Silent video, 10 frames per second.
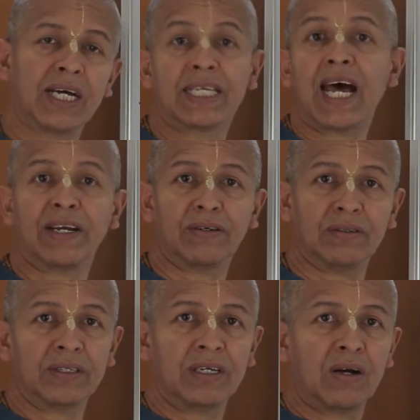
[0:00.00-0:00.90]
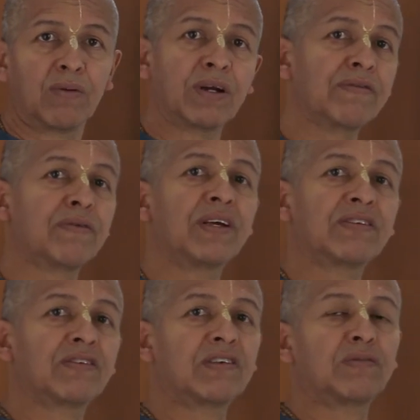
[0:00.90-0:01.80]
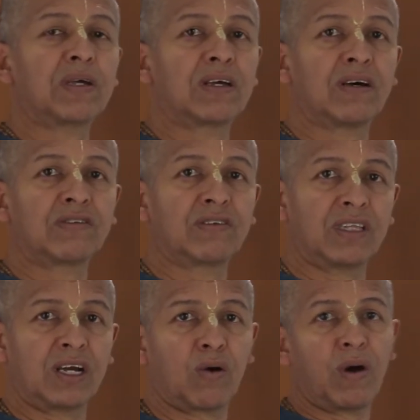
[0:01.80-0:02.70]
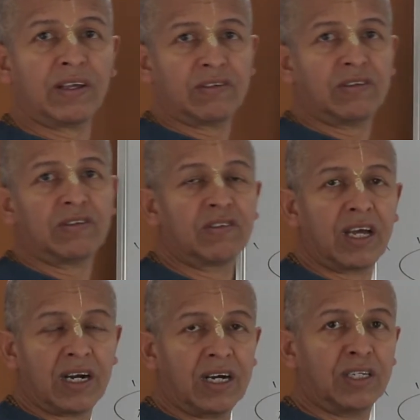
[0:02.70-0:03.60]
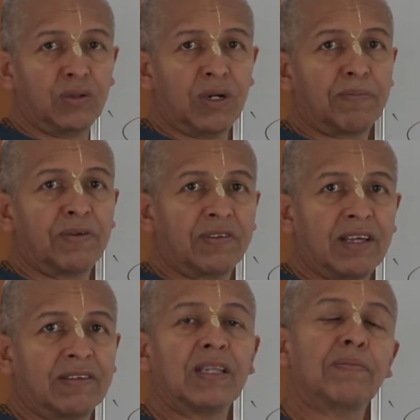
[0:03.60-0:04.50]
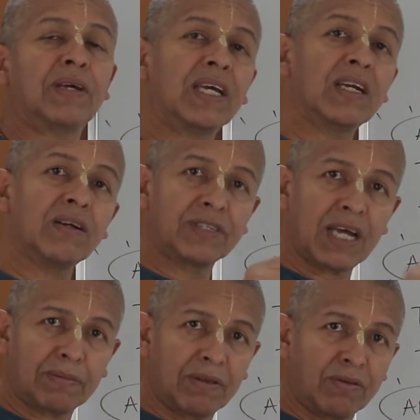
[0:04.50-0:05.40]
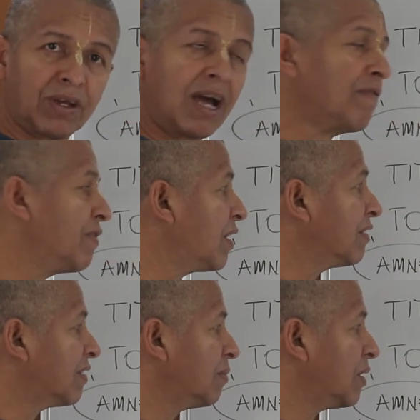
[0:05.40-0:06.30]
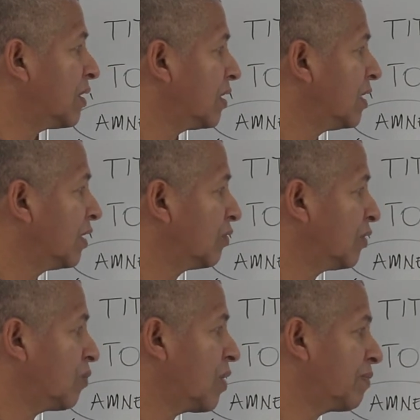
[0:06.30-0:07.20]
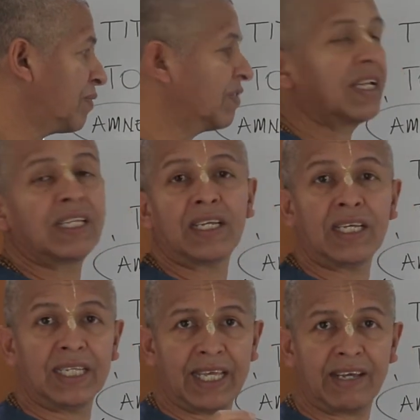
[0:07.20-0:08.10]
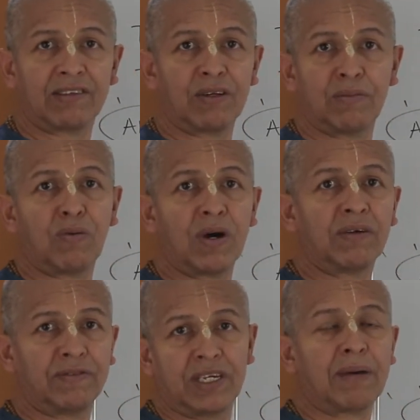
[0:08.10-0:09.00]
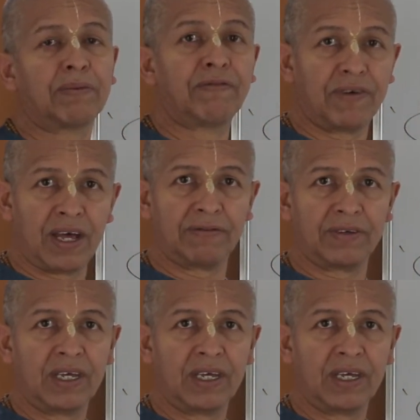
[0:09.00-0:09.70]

title. One of the reasons is because the questions that Arjuna presents in the beginning of chapter 3 are very similar to the one presented in text number 1 of chapter 5.